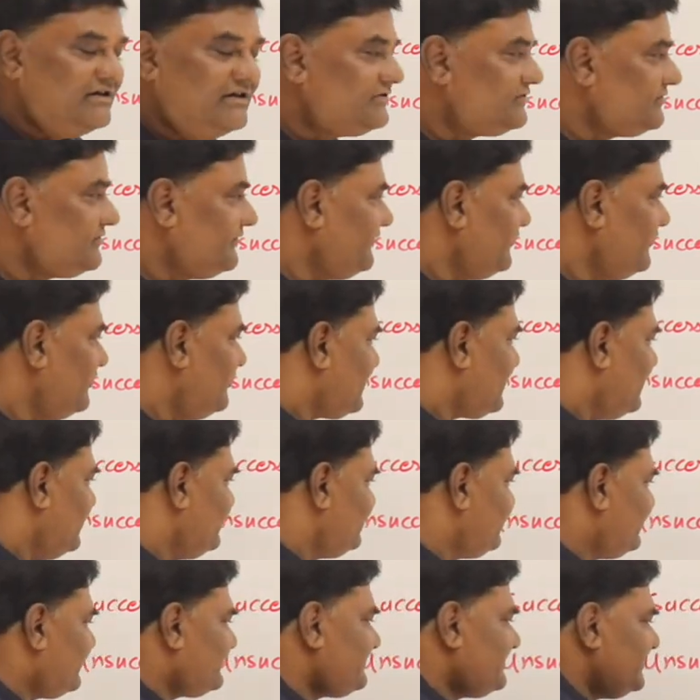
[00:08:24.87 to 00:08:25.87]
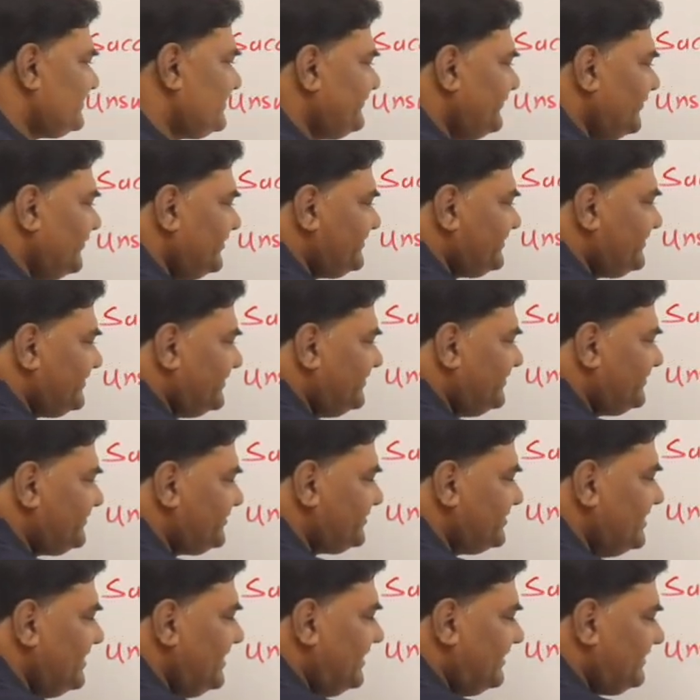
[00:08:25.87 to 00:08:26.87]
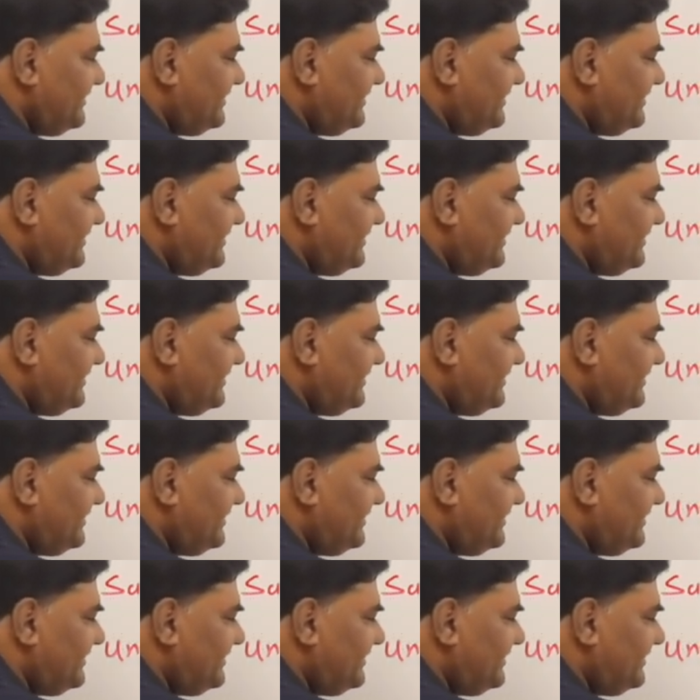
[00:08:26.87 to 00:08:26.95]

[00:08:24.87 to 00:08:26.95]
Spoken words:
So for unsuccessful search,